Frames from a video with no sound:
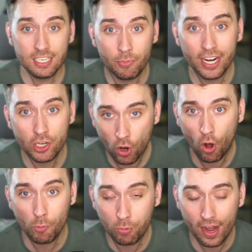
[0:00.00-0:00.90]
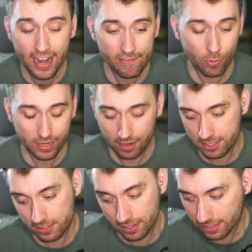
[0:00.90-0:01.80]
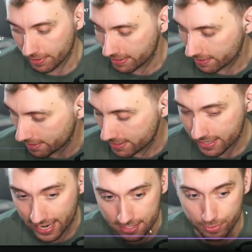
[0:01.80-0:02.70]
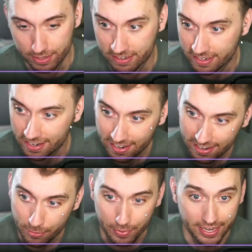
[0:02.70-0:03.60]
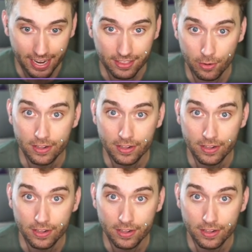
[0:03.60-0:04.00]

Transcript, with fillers: someone in cold blood, and everyone goes, look, he's X. We can't do